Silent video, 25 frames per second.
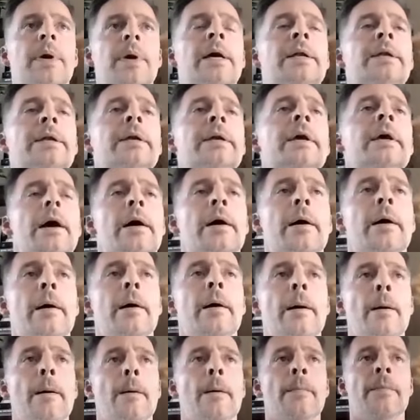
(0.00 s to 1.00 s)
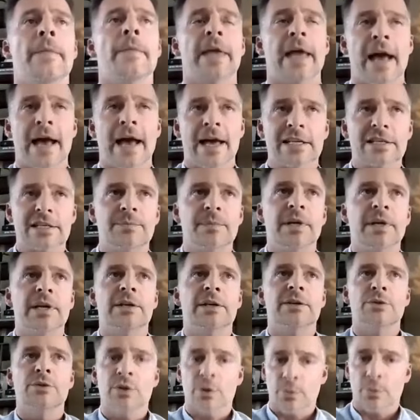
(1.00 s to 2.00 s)
And they asked
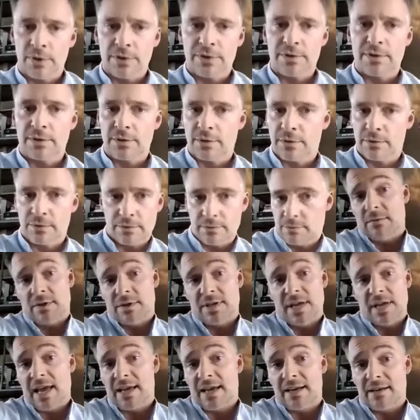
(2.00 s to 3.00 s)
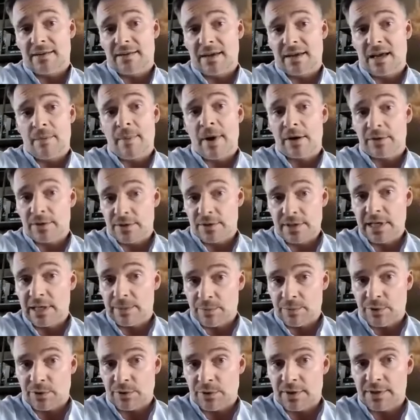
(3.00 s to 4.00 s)
me, do you want to say anything about
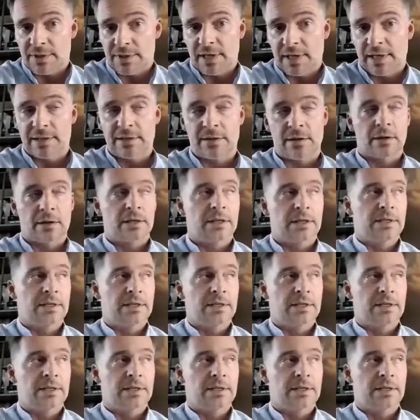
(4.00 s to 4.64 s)
sleep during the TED Talk?